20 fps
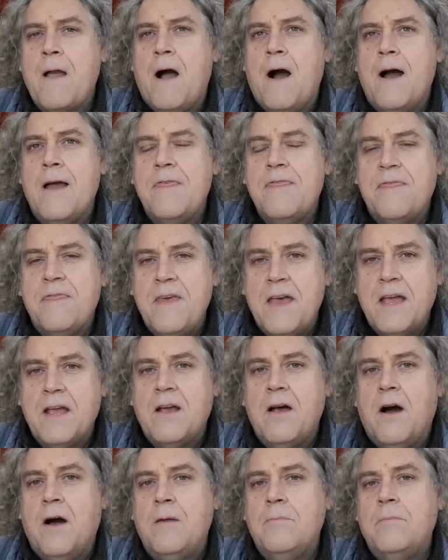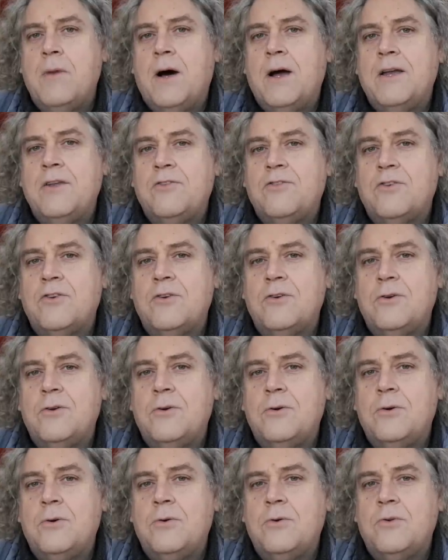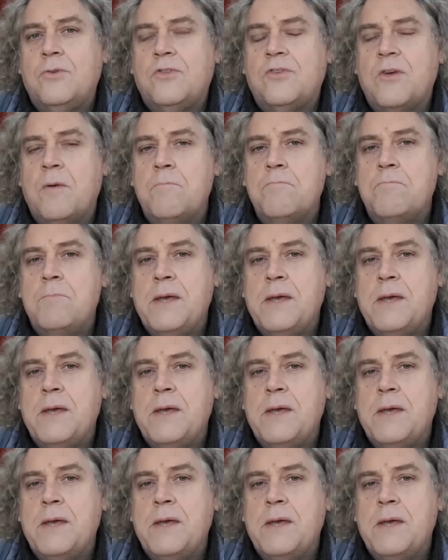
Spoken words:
I think I might do some